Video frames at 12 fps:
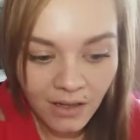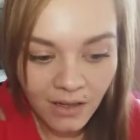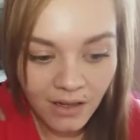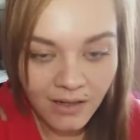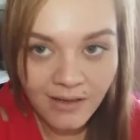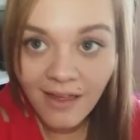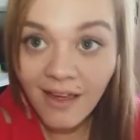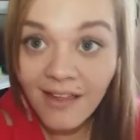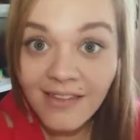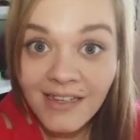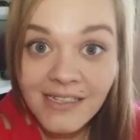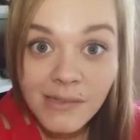Yeah,
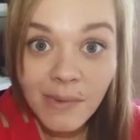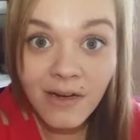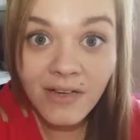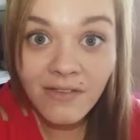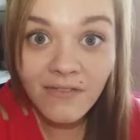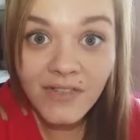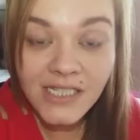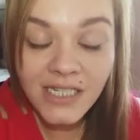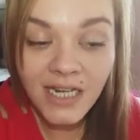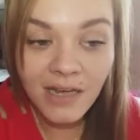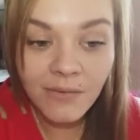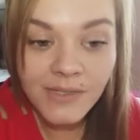that's about it for
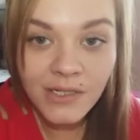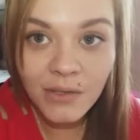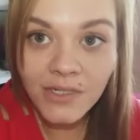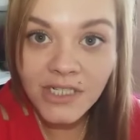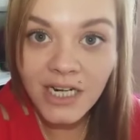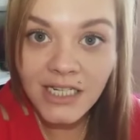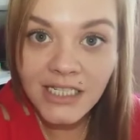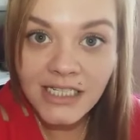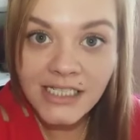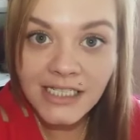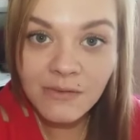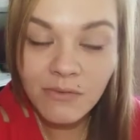today. We're still watching our
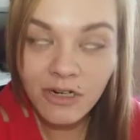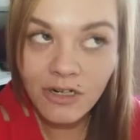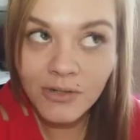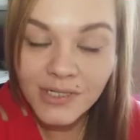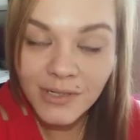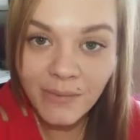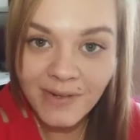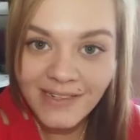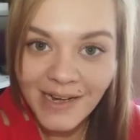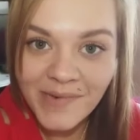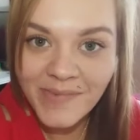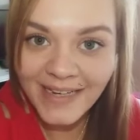Disney's. We're on 101
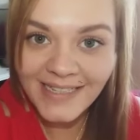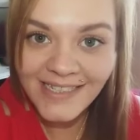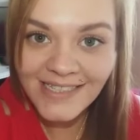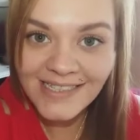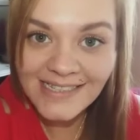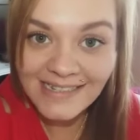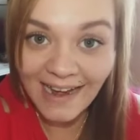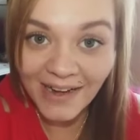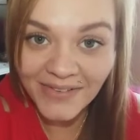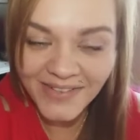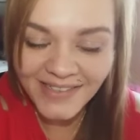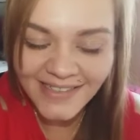Dalmatians
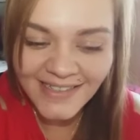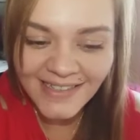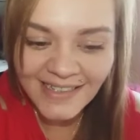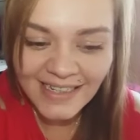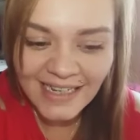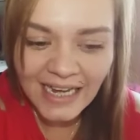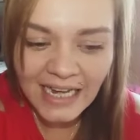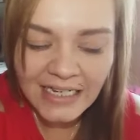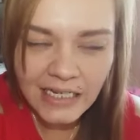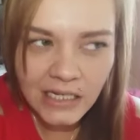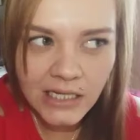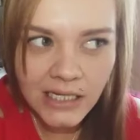now. And
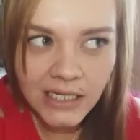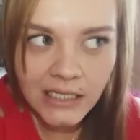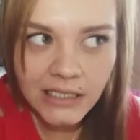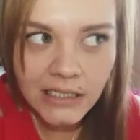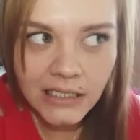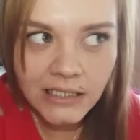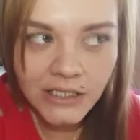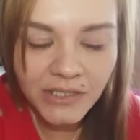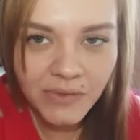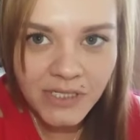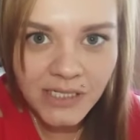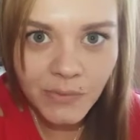I think she
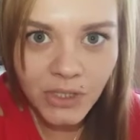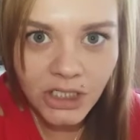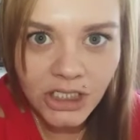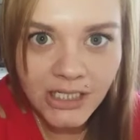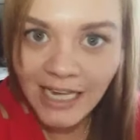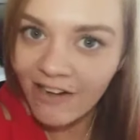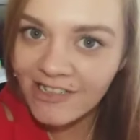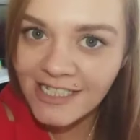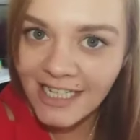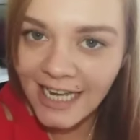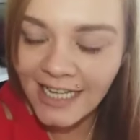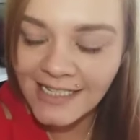wants to watch the
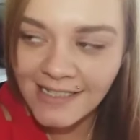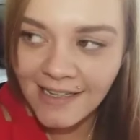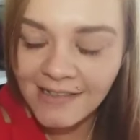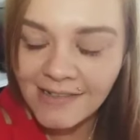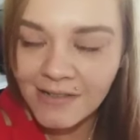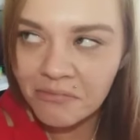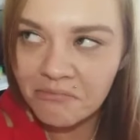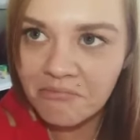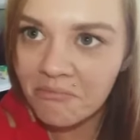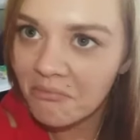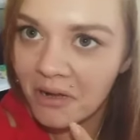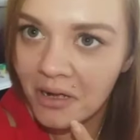Aristocats next.
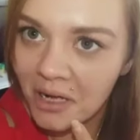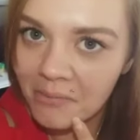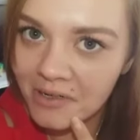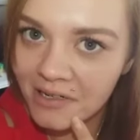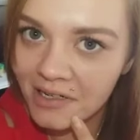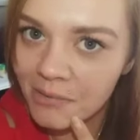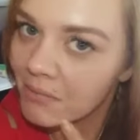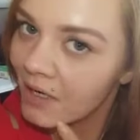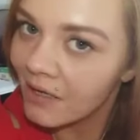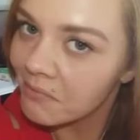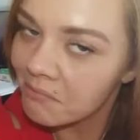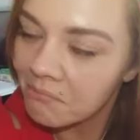I'm not going to
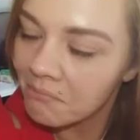complain.